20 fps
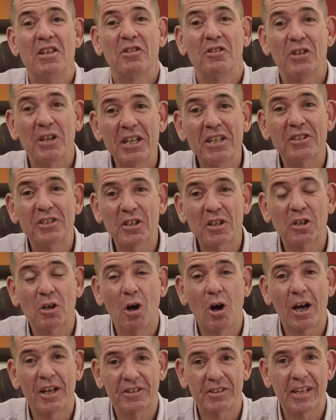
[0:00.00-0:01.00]
These are the
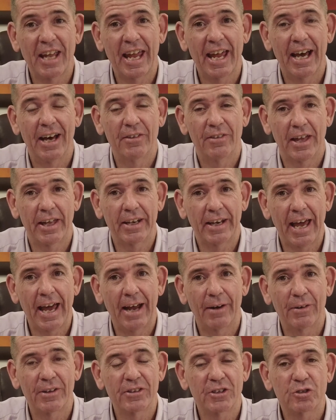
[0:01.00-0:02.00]
guys now that
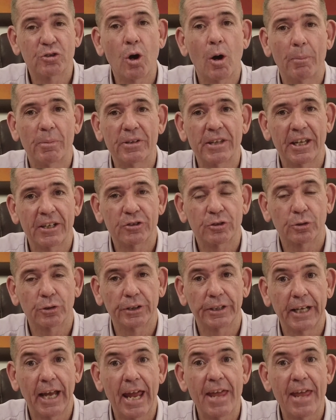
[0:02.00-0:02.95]
are at the top of their tree,